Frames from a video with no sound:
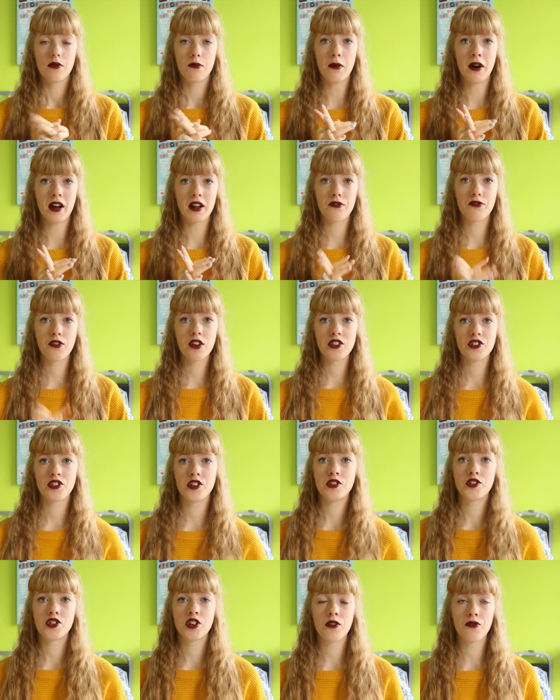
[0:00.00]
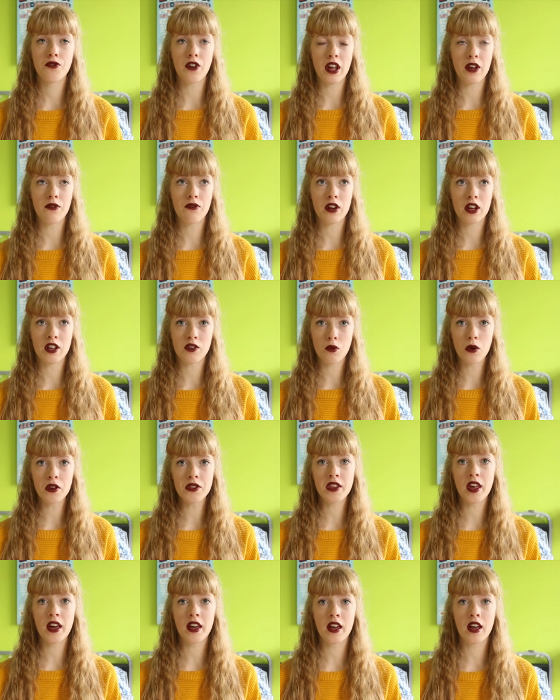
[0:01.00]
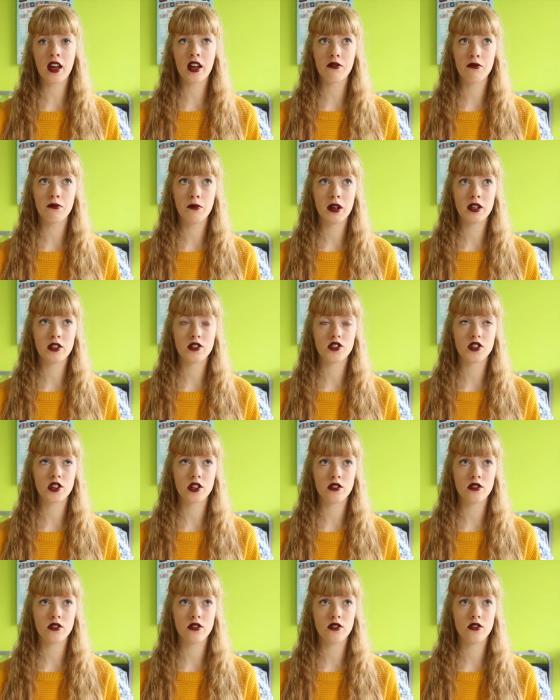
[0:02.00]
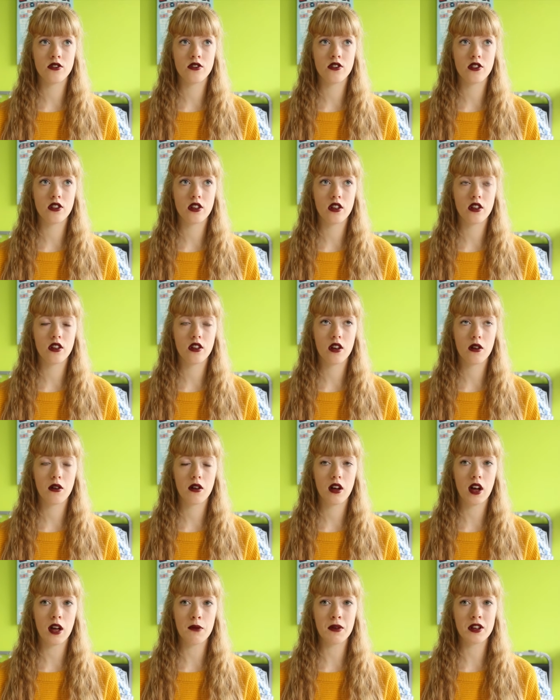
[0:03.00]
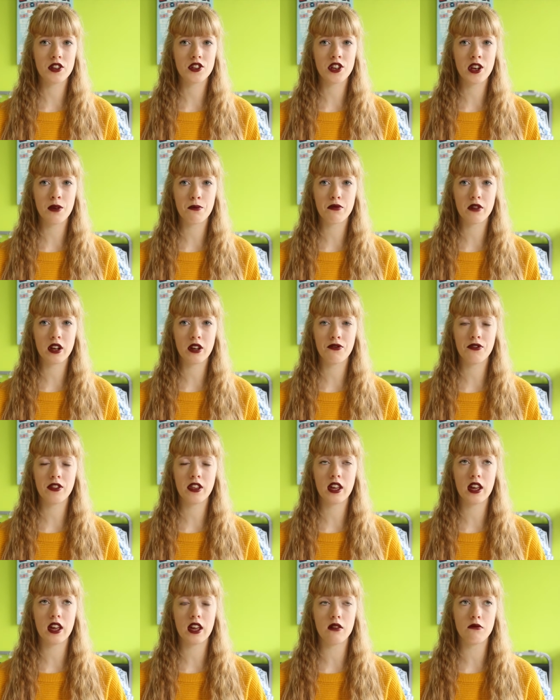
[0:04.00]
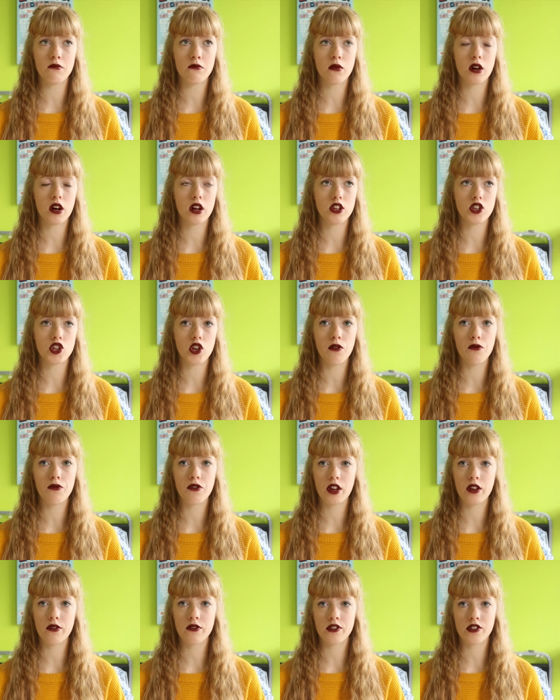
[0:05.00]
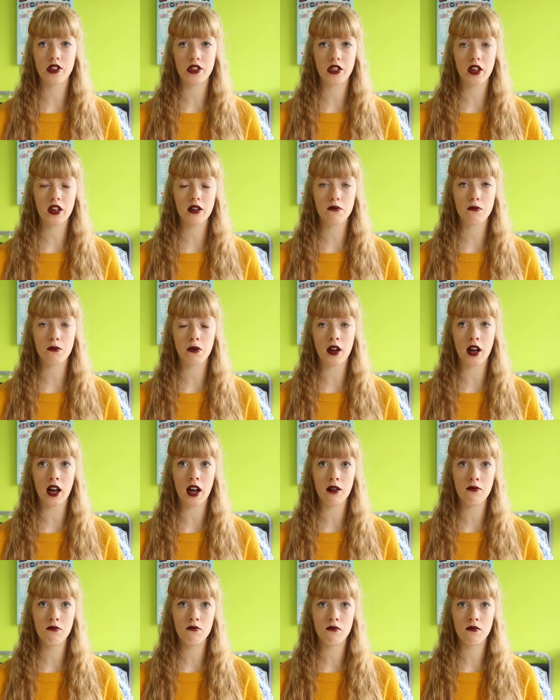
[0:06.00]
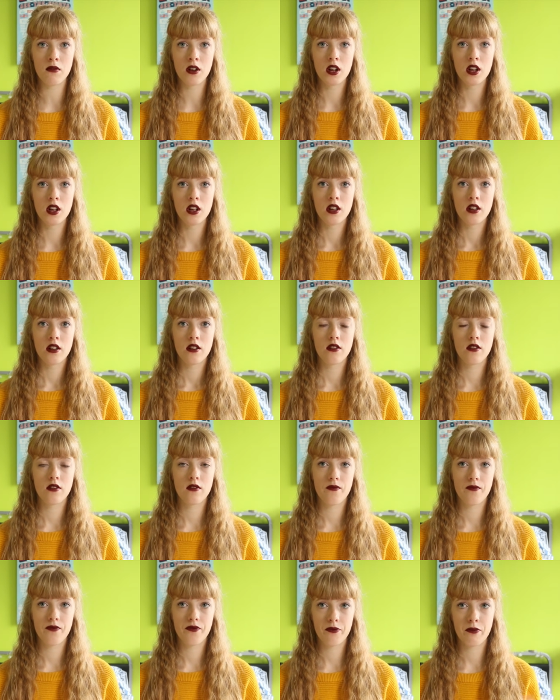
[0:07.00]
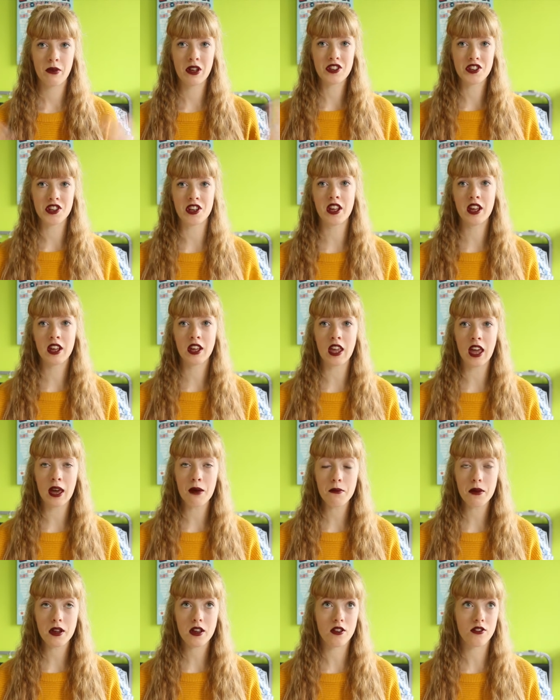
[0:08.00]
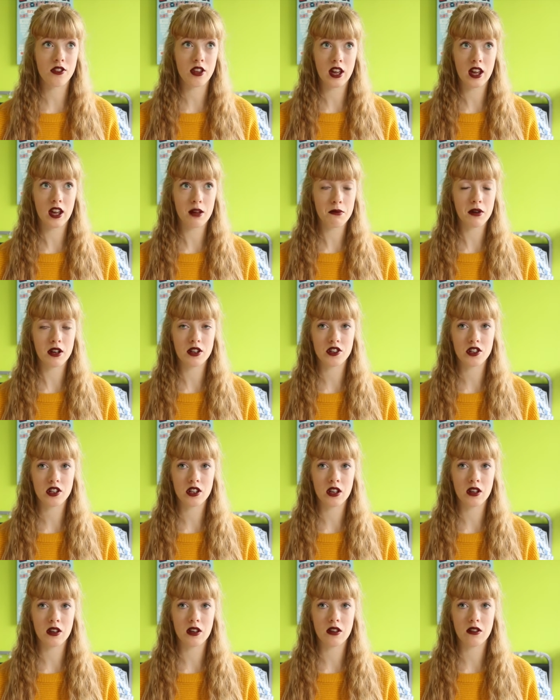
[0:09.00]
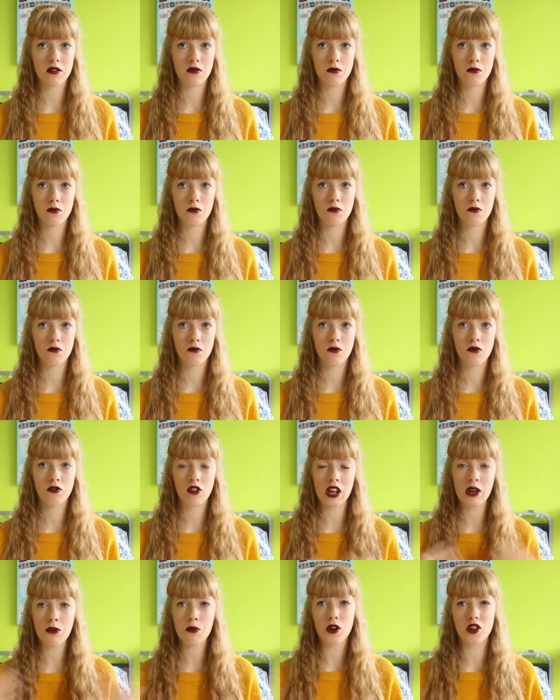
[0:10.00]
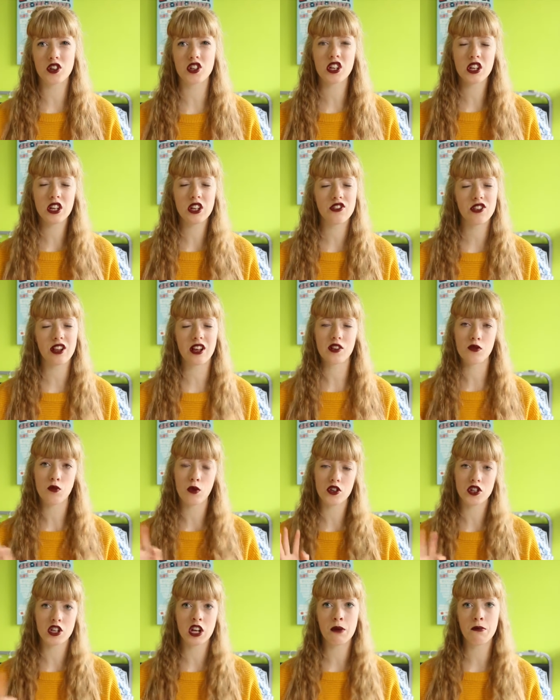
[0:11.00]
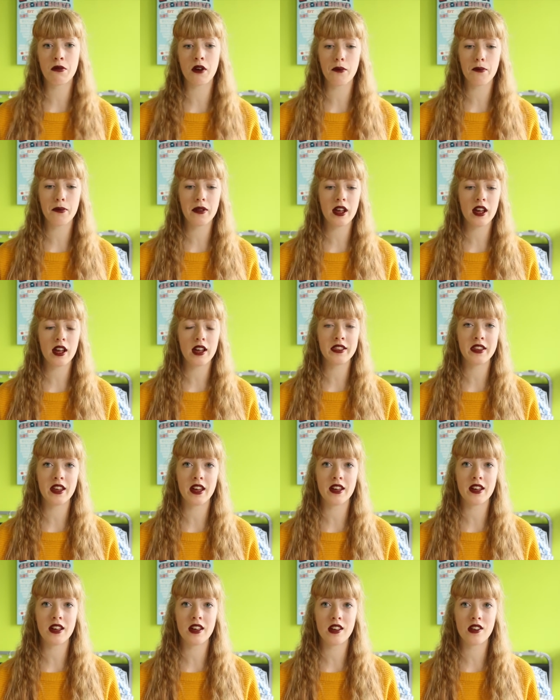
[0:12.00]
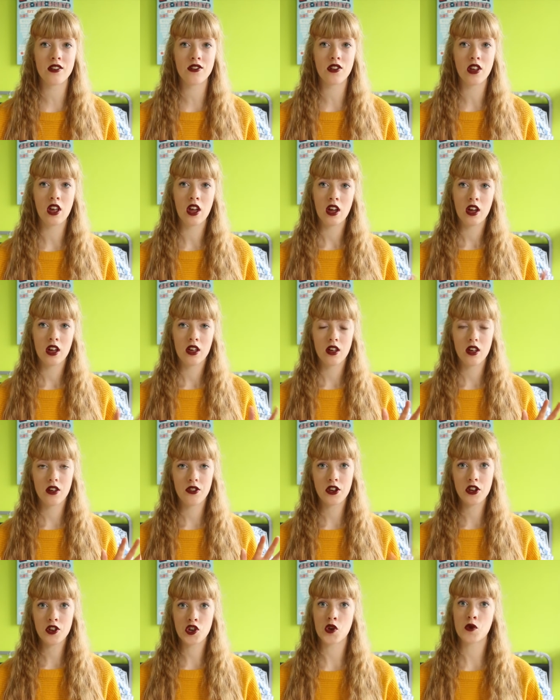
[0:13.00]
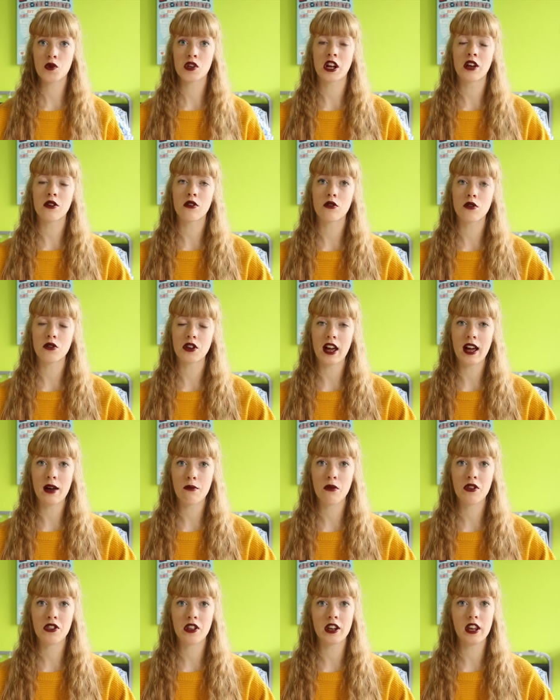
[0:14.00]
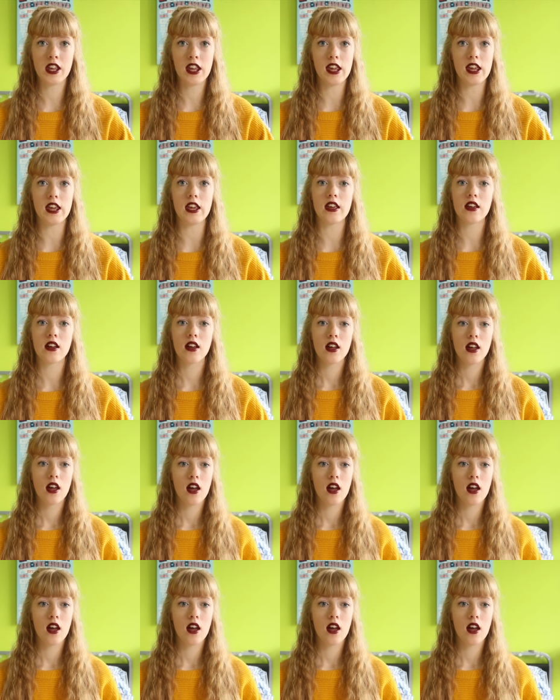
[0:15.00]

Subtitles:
My first YouTube favourite is one that I have mentioned. I mentioned it briefly in my June favourites, I think, but I'm mentioning it again because I am actually re-watching it / watching it properly, and that is the YouTube channel called Anne with an E,